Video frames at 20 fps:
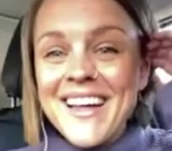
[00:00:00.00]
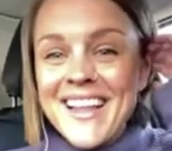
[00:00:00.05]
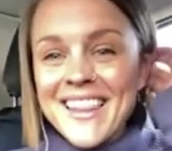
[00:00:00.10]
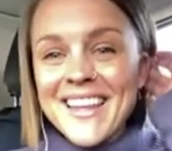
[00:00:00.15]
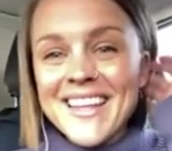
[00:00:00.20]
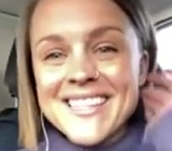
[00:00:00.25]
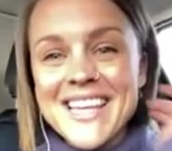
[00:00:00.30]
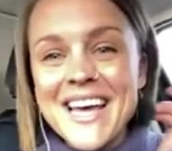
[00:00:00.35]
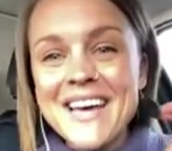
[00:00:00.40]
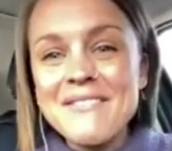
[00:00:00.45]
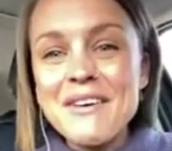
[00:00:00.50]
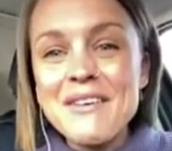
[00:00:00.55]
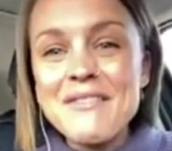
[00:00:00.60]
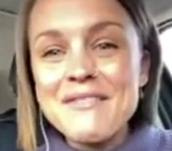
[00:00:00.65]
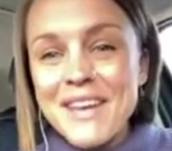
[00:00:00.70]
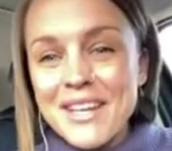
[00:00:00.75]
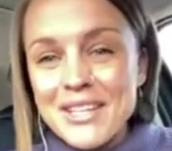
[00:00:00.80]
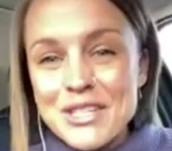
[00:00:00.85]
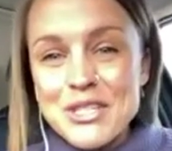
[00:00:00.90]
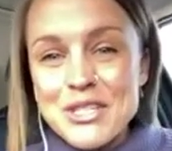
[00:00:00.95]
let's have a
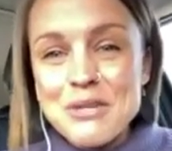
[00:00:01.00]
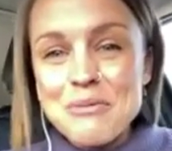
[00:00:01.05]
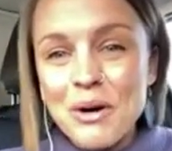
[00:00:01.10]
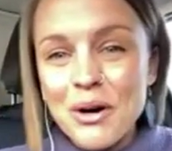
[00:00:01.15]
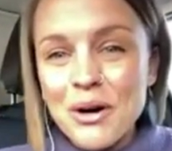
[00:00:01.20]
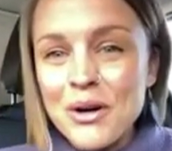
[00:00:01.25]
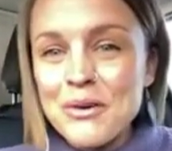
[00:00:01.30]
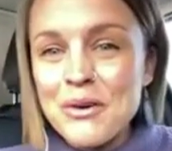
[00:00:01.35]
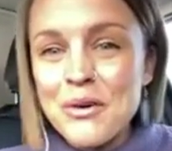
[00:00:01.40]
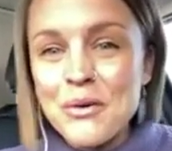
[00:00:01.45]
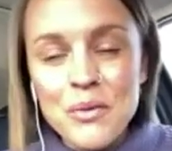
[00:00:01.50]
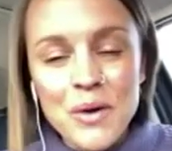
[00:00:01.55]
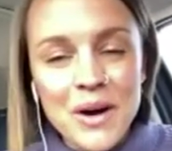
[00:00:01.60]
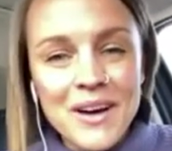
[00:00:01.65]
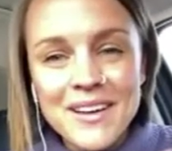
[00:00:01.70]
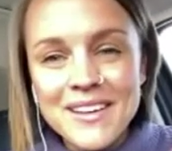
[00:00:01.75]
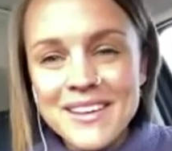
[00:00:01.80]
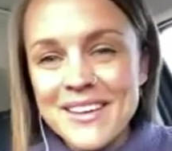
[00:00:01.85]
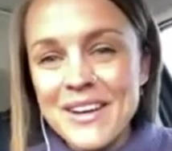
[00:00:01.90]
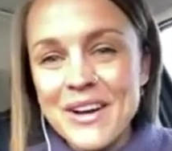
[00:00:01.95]
vegetable
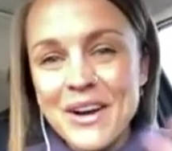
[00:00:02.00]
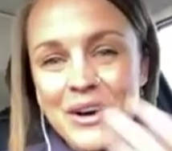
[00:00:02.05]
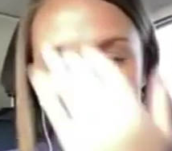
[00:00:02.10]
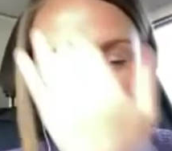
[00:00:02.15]
you know